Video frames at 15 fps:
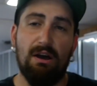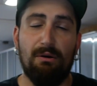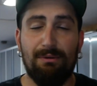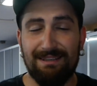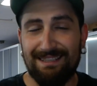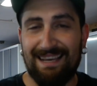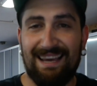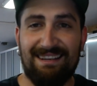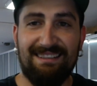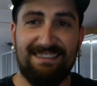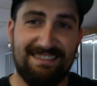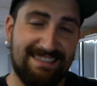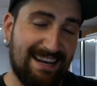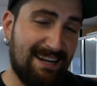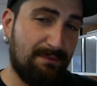Once again,
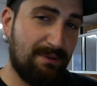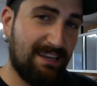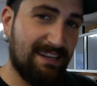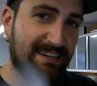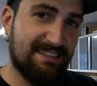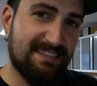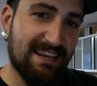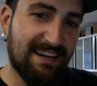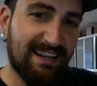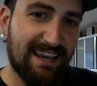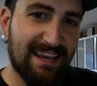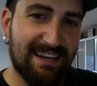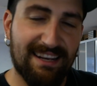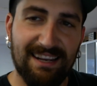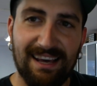said it at the beginning, say it
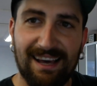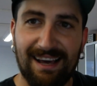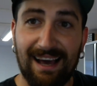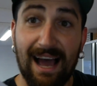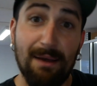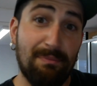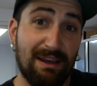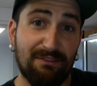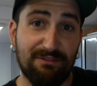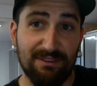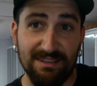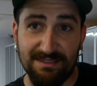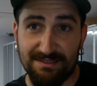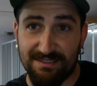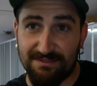again, I paid for
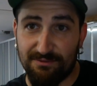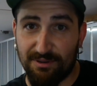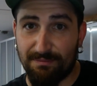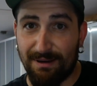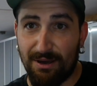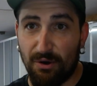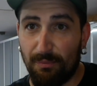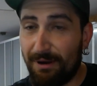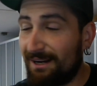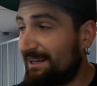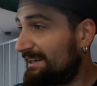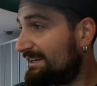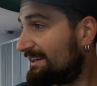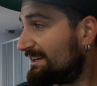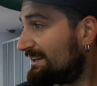this with my own
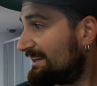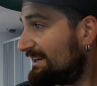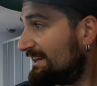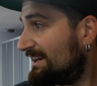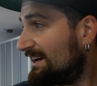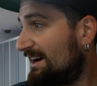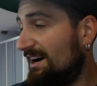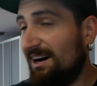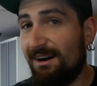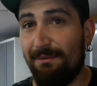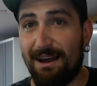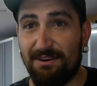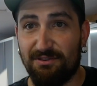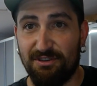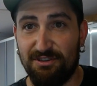money.
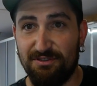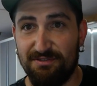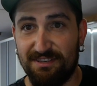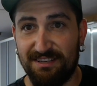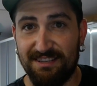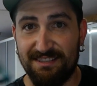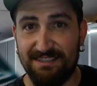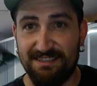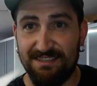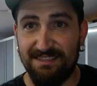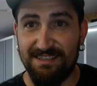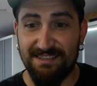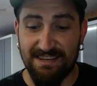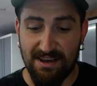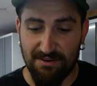Actually using this
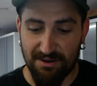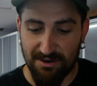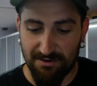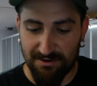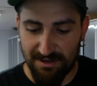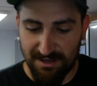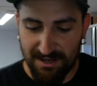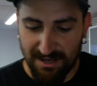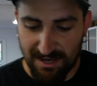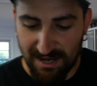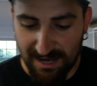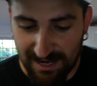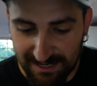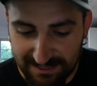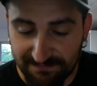discount code
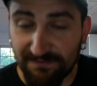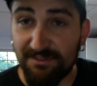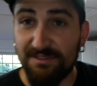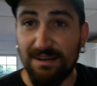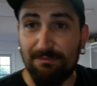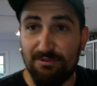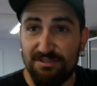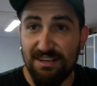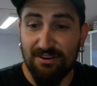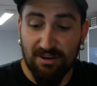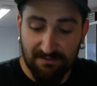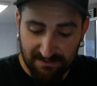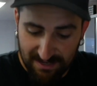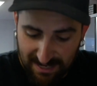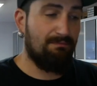for 10%
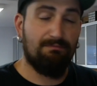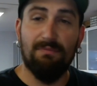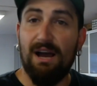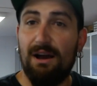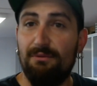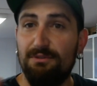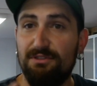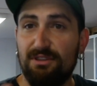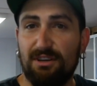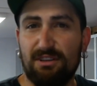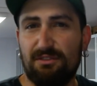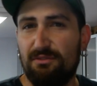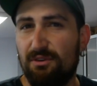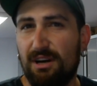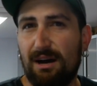off. I was
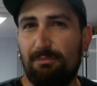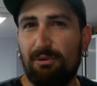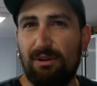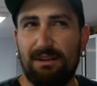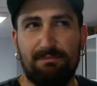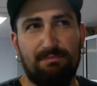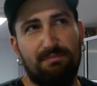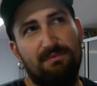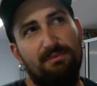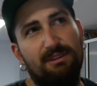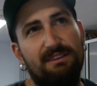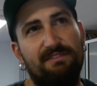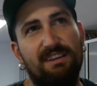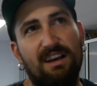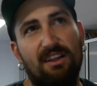looking through a couple. I
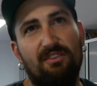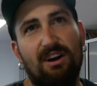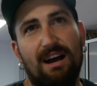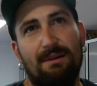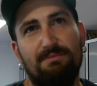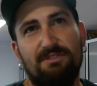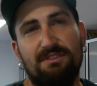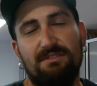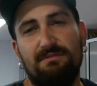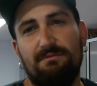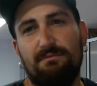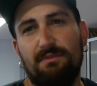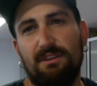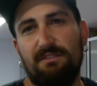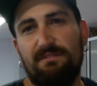believe the other
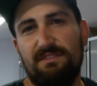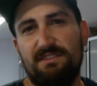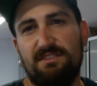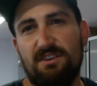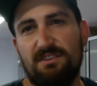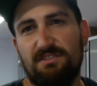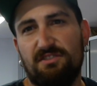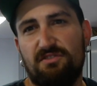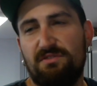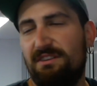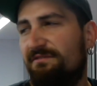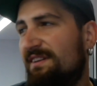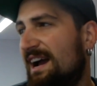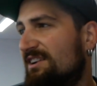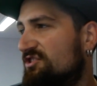option really for these cars are
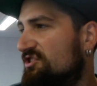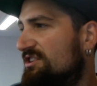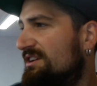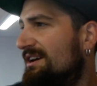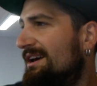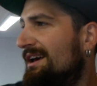Street Faction,